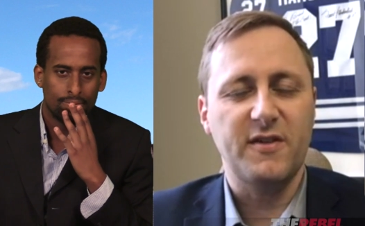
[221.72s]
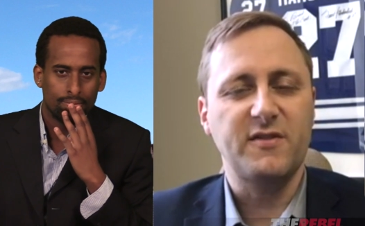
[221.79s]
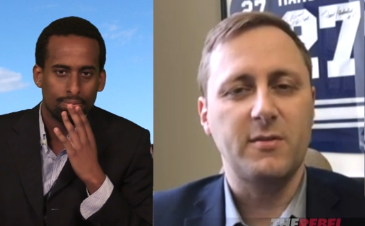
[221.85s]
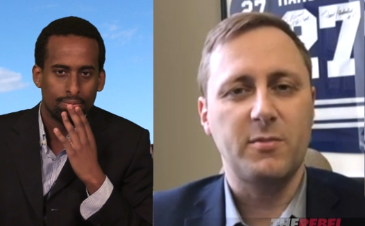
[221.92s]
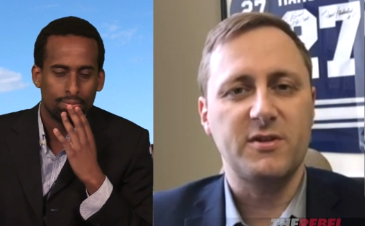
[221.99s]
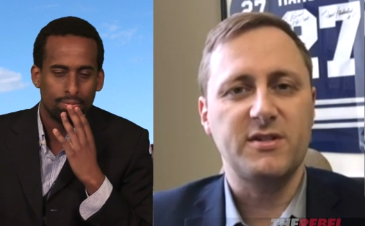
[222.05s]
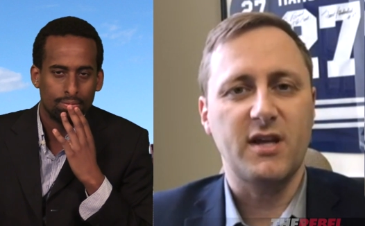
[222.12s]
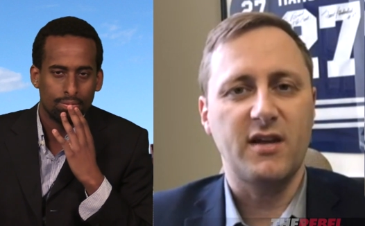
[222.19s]

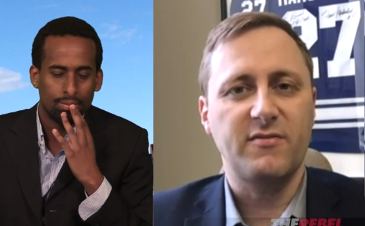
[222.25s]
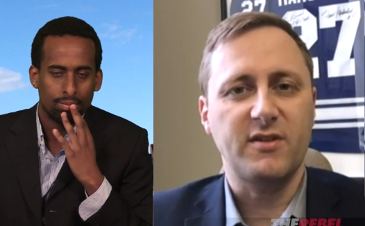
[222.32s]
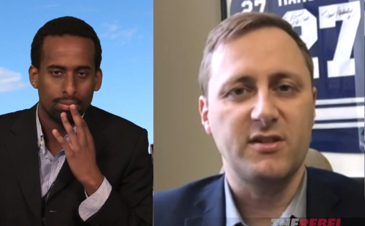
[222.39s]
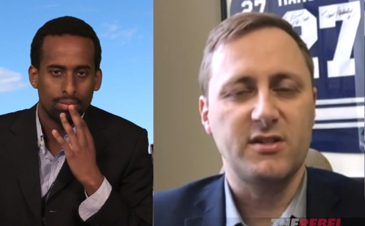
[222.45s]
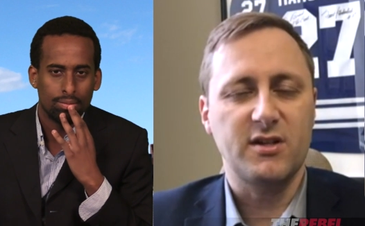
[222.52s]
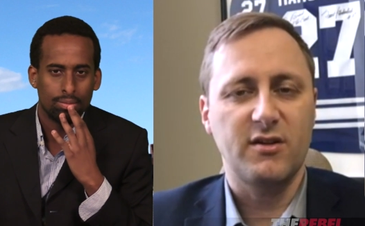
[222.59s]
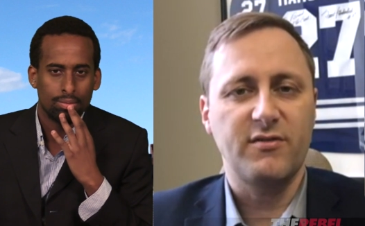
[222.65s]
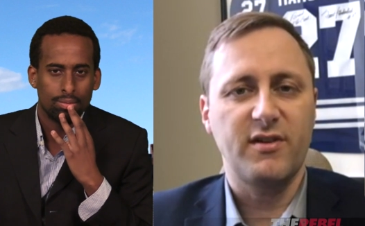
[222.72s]
Speaker 1: 50% of
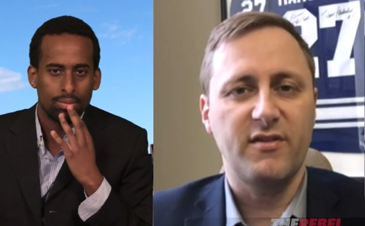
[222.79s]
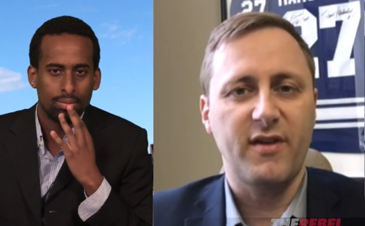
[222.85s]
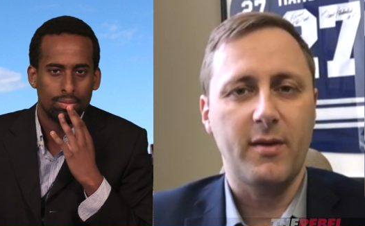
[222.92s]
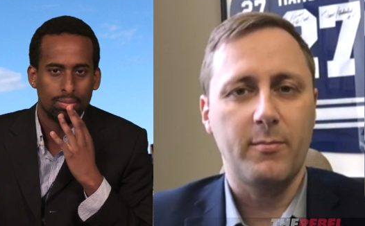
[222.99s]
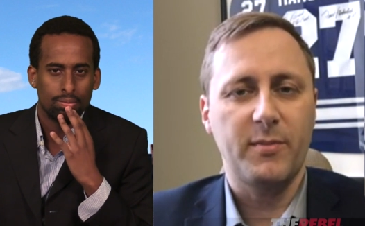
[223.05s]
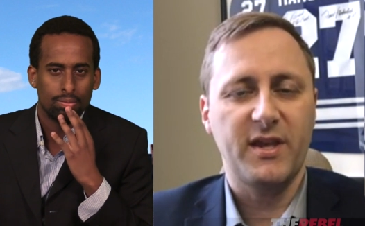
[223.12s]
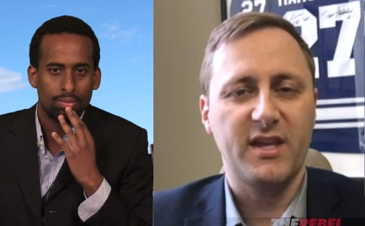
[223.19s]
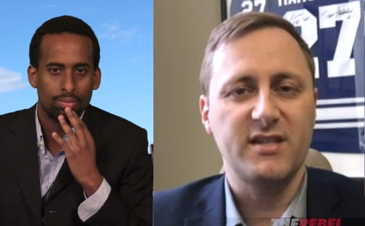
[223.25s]
Conservative
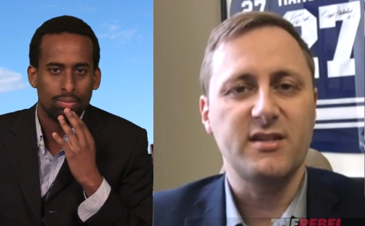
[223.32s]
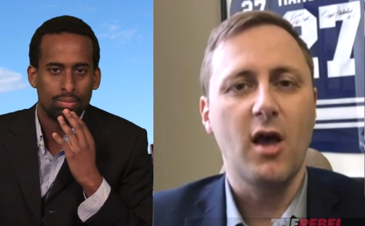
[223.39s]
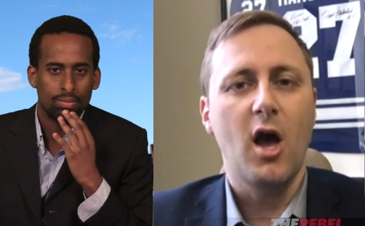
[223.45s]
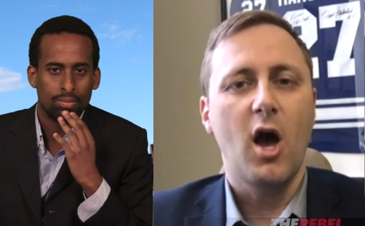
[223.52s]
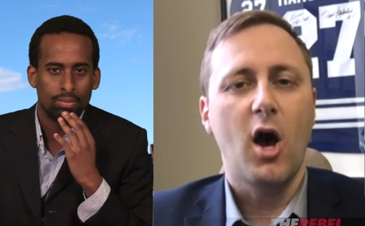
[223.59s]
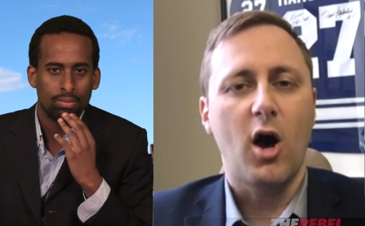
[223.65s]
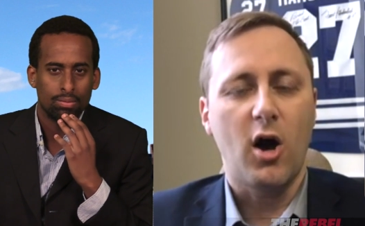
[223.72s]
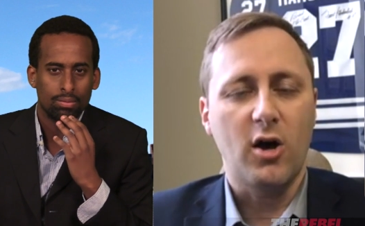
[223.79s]
MPs
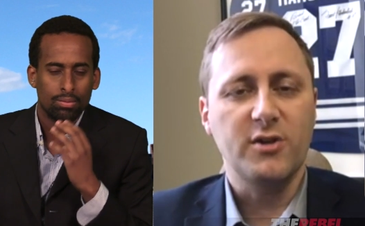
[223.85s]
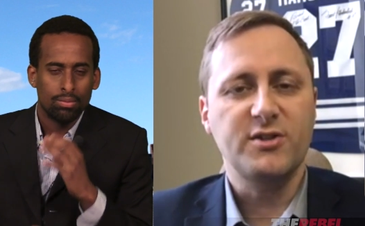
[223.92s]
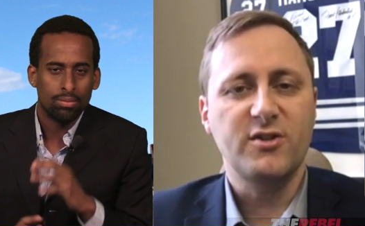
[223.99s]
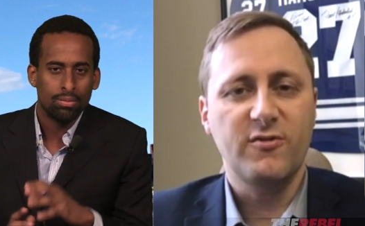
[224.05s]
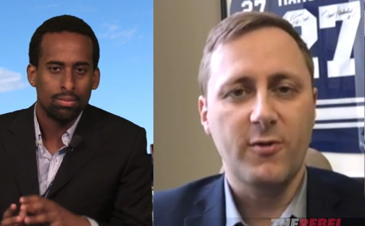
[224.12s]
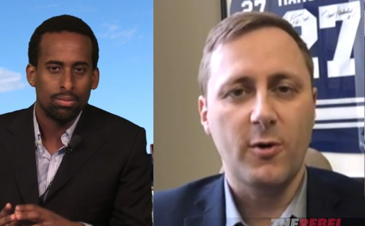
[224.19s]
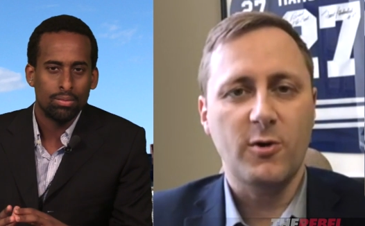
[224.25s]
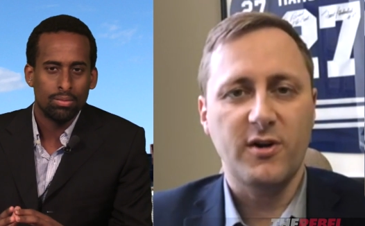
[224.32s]

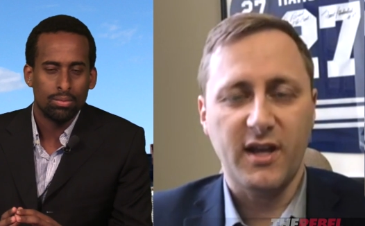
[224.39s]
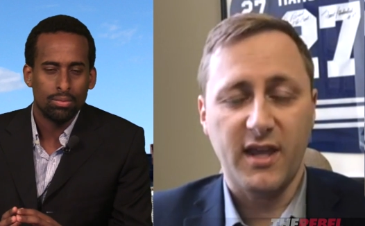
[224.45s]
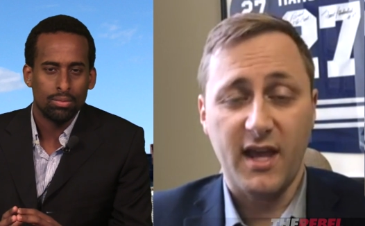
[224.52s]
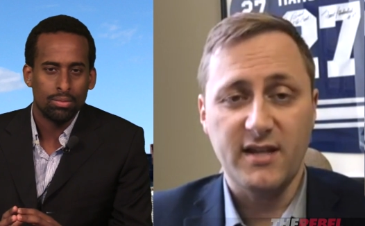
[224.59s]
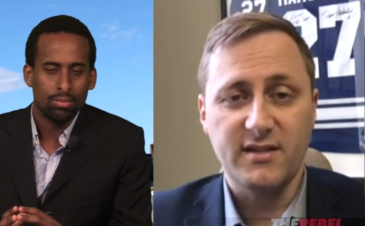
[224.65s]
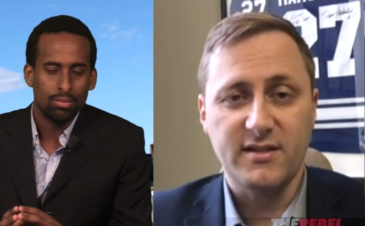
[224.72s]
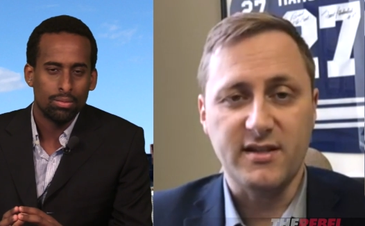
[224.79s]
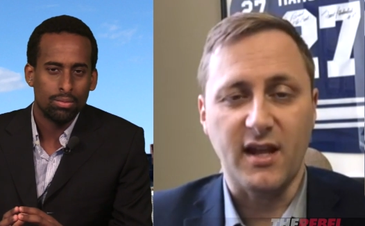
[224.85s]
also voted
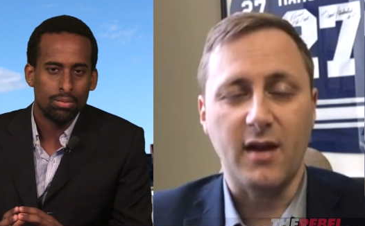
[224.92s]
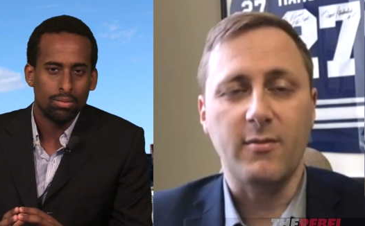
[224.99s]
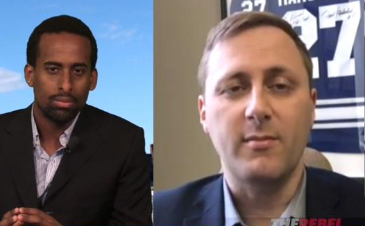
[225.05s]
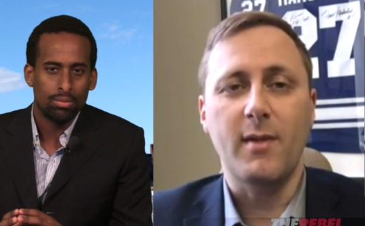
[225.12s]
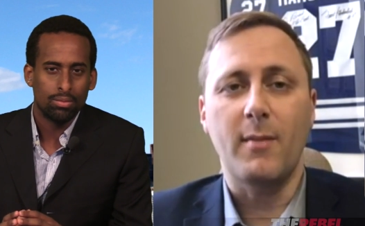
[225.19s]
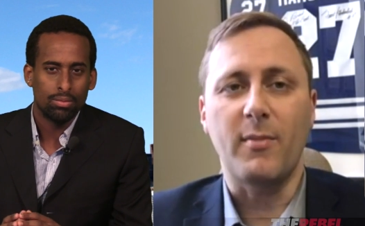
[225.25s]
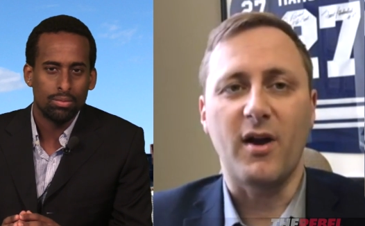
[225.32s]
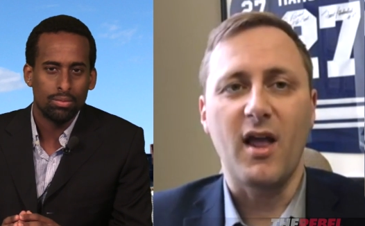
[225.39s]
against it. And
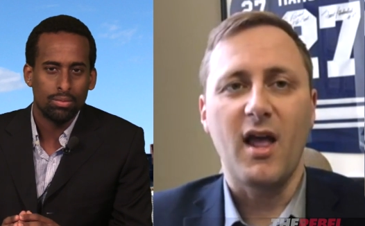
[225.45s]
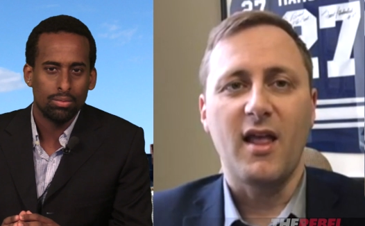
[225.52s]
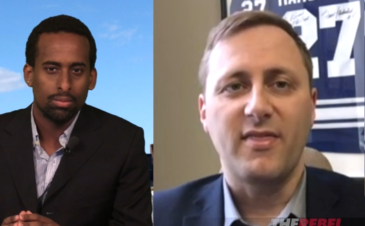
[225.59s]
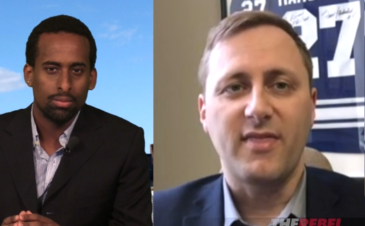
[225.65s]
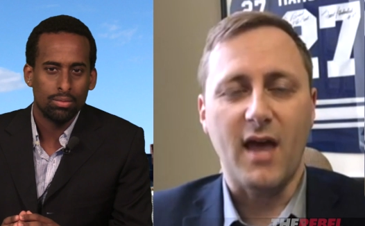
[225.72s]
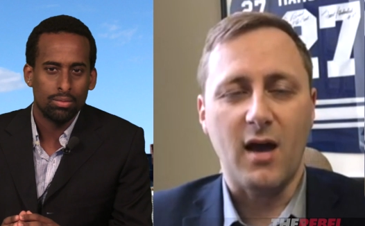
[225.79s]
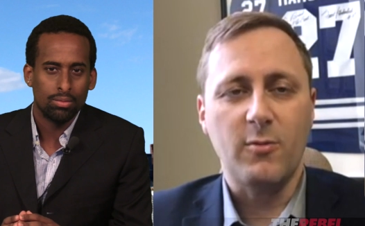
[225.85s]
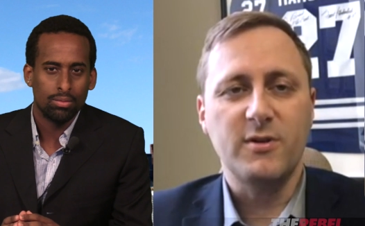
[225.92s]
remember,
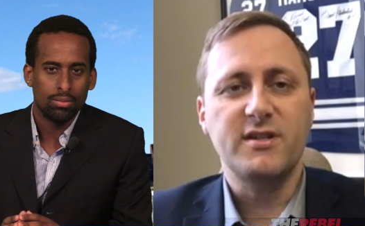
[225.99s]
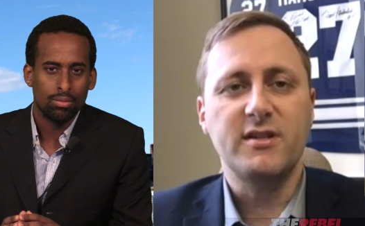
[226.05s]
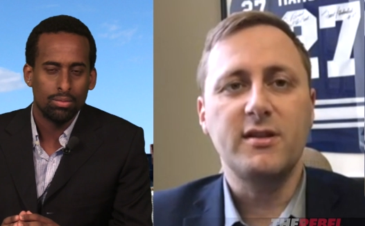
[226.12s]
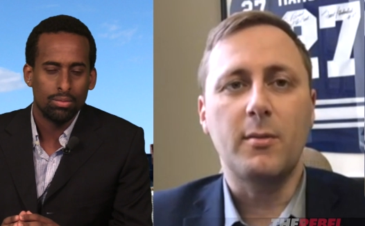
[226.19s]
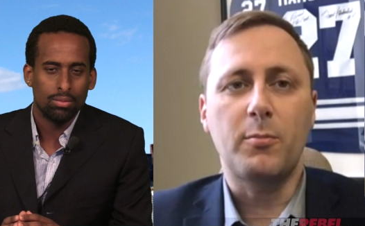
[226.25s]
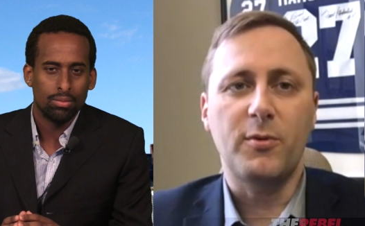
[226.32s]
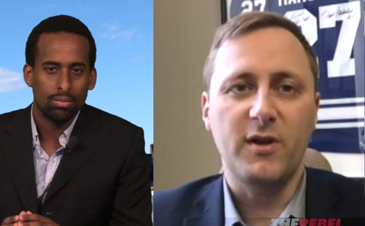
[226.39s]
that was in the